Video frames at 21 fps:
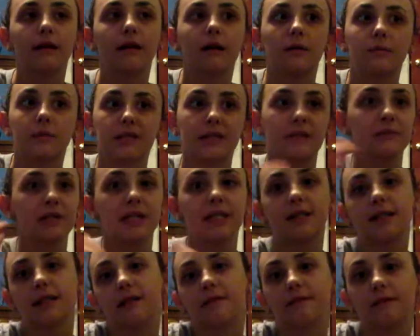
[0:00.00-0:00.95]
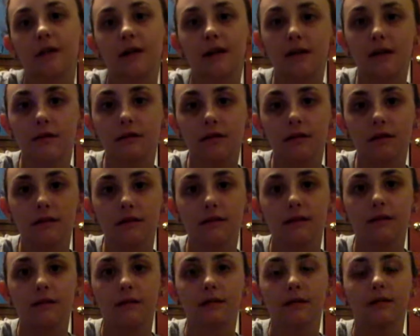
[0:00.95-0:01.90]
Um, some days I didn't vlog at all.
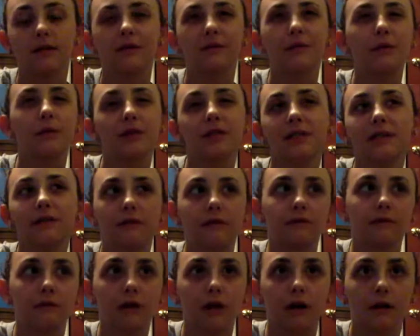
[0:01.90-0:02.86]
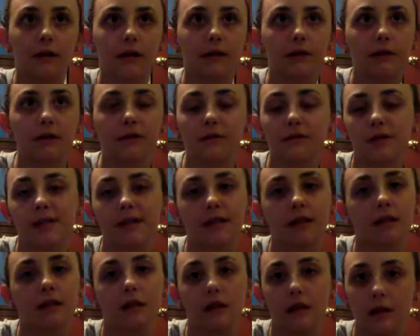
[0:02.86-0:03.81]
It wasn't even vlogging though, it was
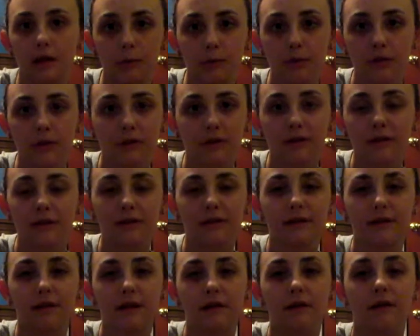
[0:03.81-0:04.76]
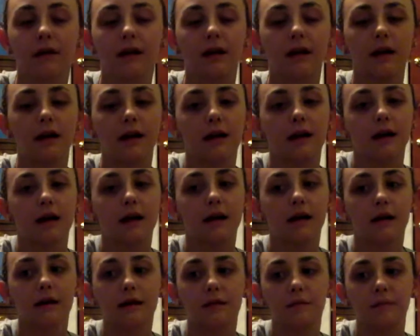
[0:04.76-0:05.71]
like a clip, you know.
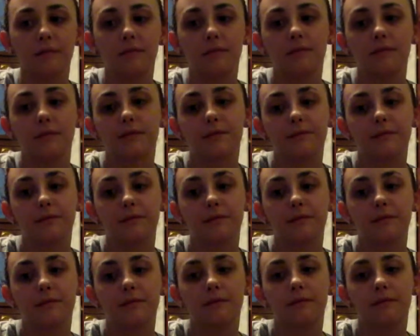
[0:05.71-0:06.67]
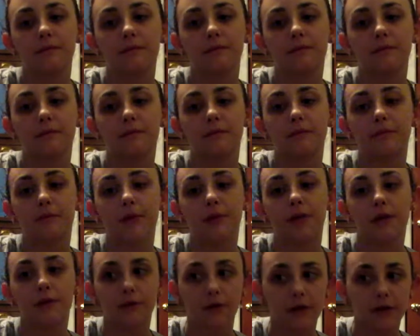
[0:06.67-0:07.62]
Um,
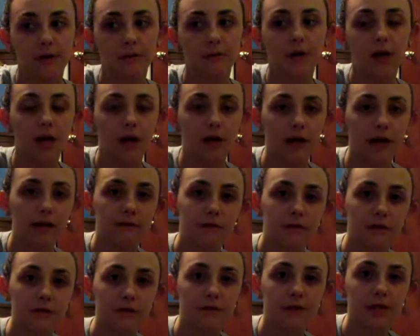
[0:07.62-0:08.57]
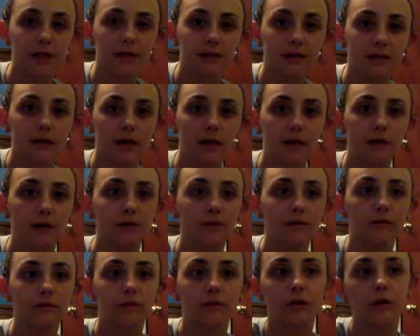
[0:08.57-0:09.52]
but there were a handful of days that I
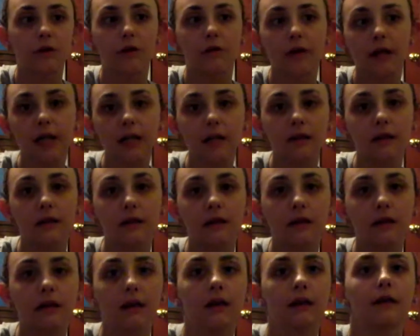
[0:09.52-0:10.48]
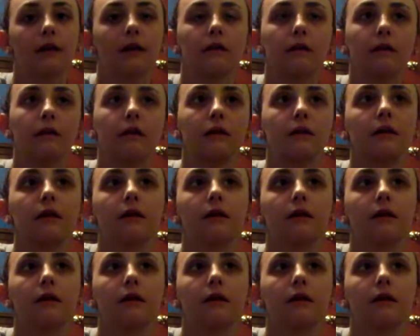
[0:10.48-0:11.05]
didn't show anything, and then